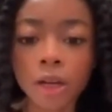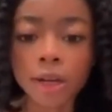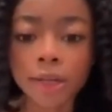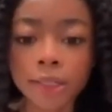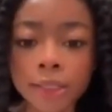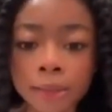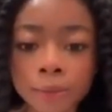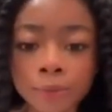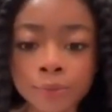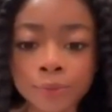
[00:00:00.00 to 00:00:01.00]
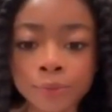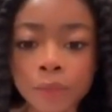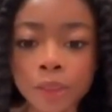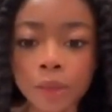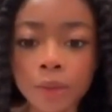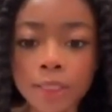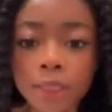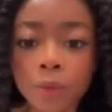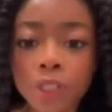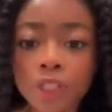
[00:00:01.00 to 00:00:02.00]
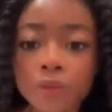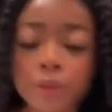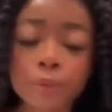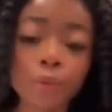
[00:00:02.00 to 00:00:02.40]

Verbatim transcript: Will you go to college? If so, I'm already in